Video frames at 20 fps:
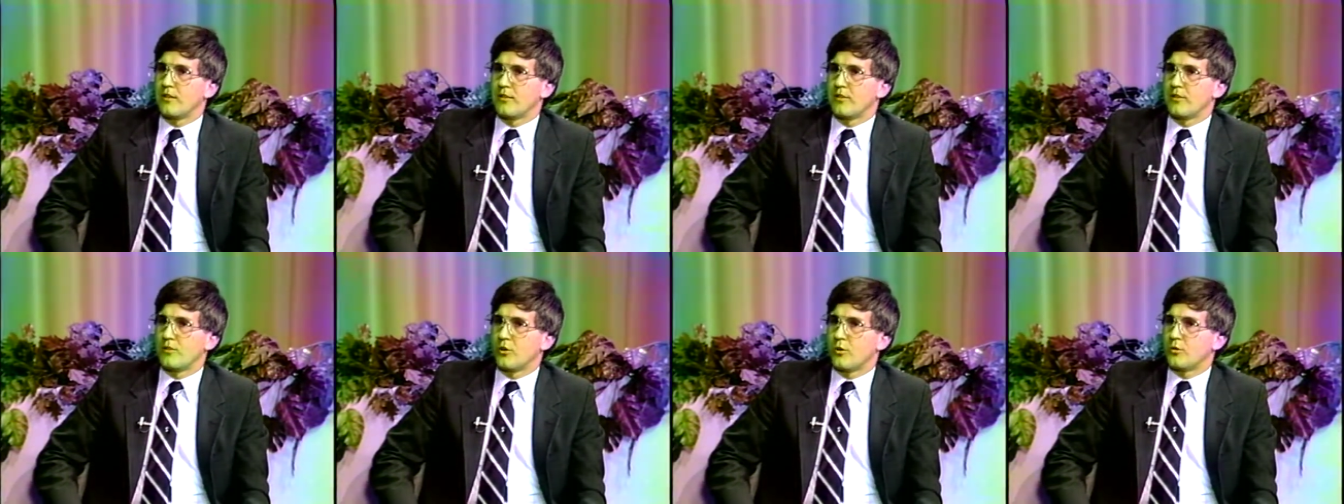
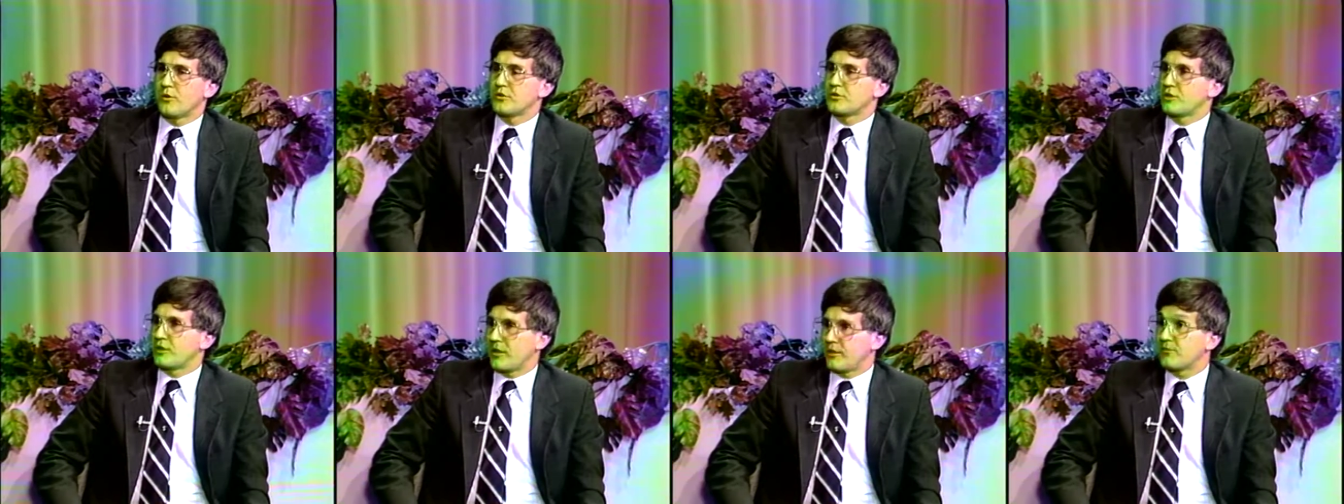no one is
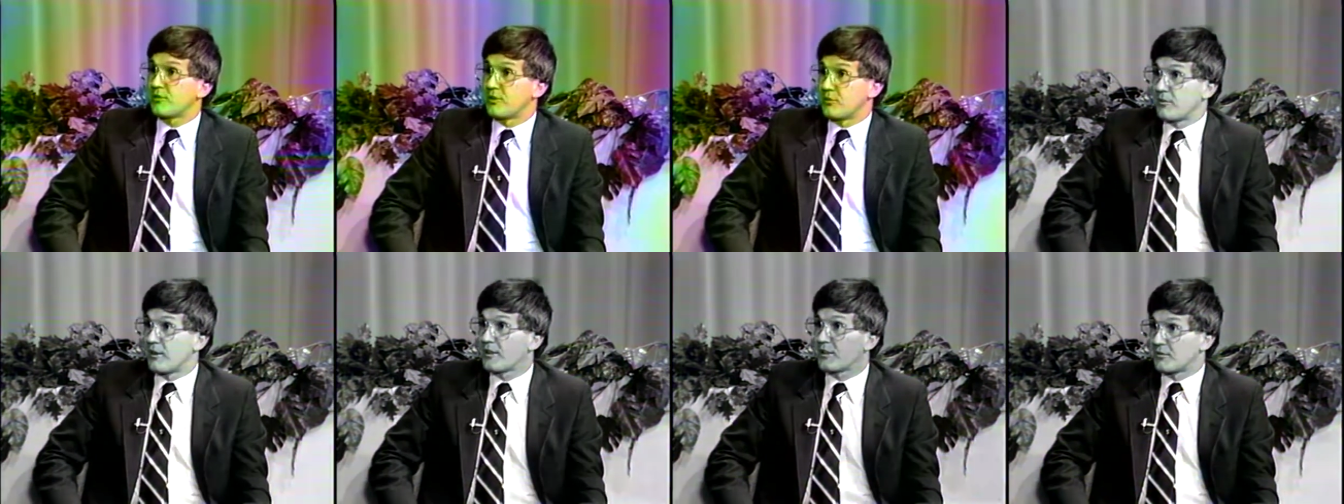attempting
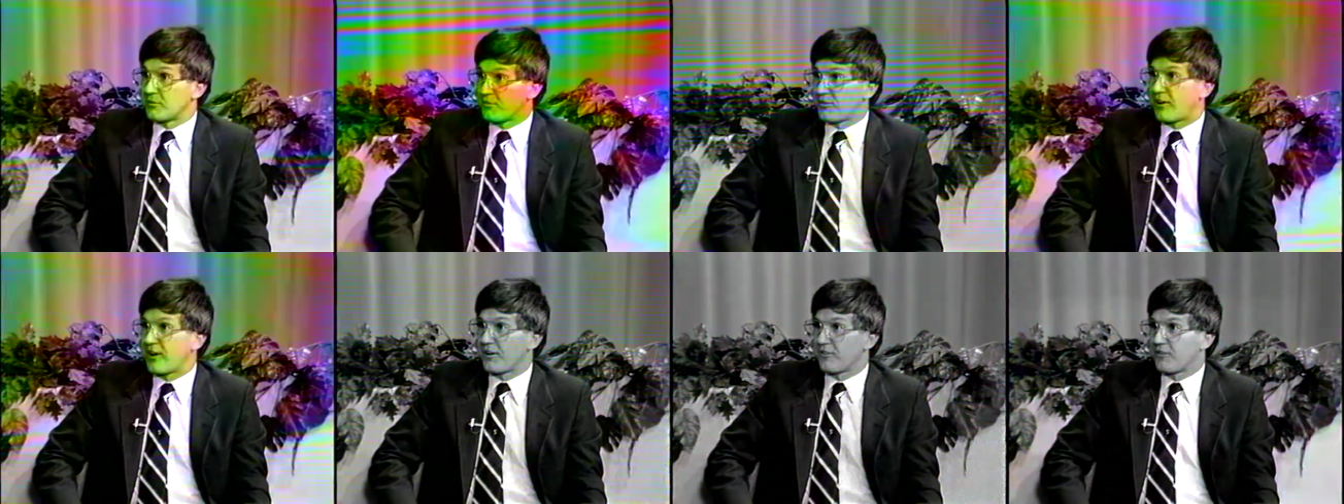to make them a
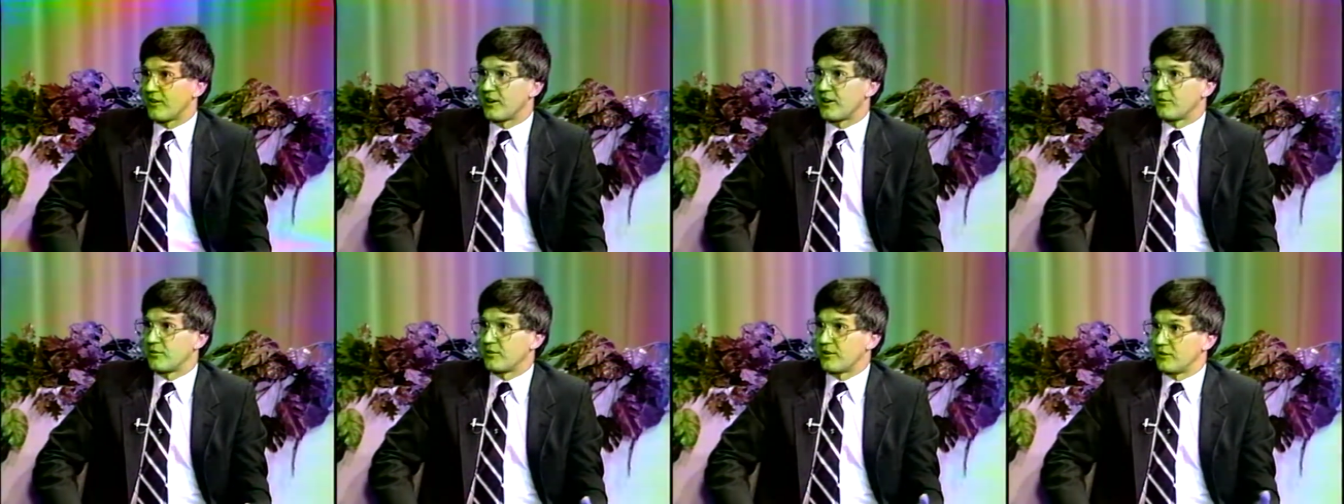
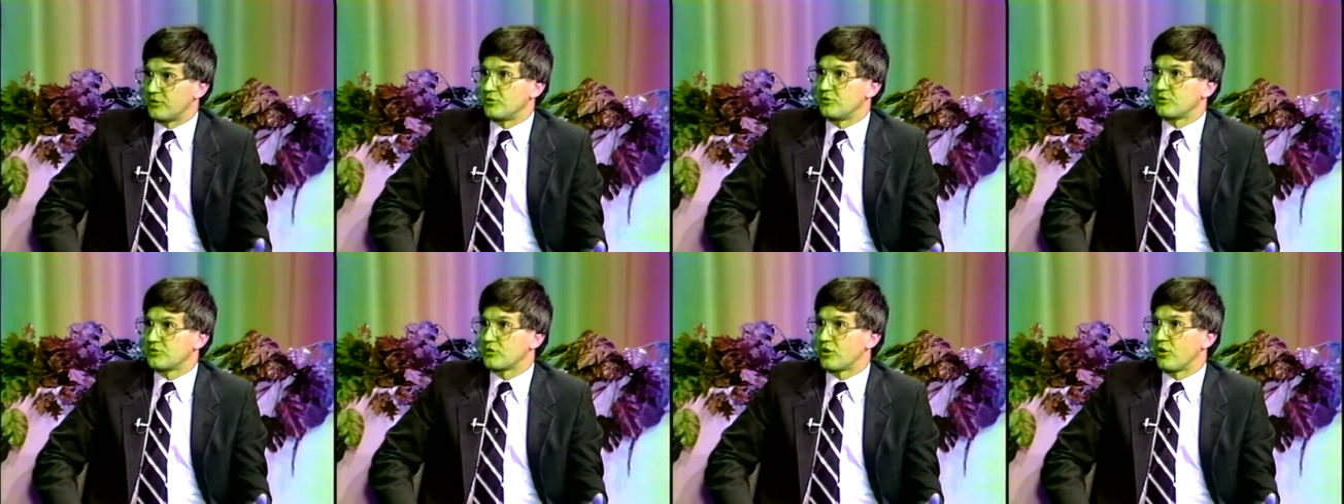firefighter when they
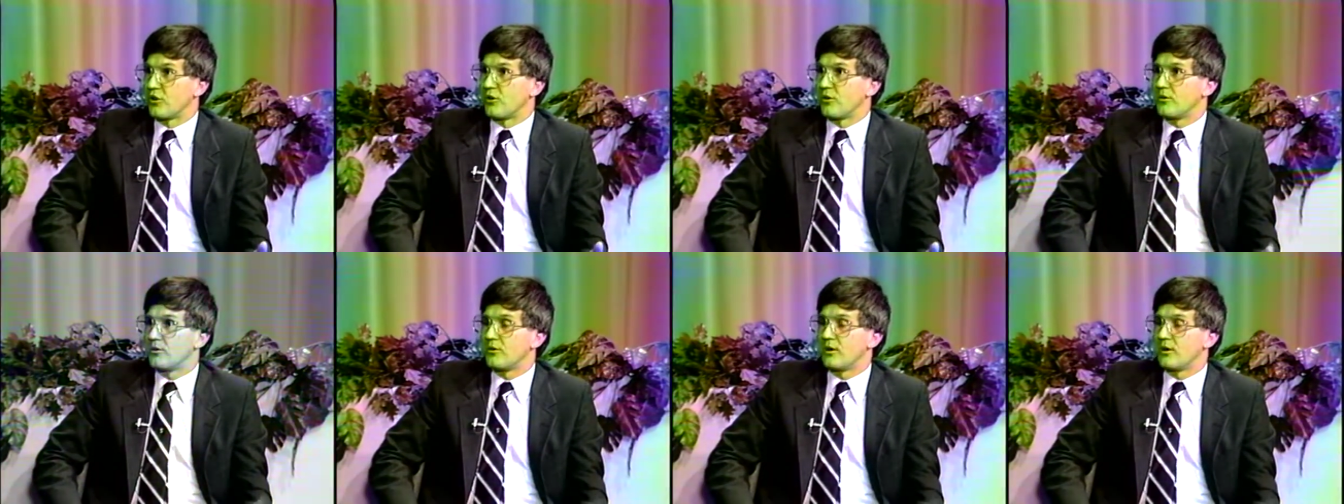do so.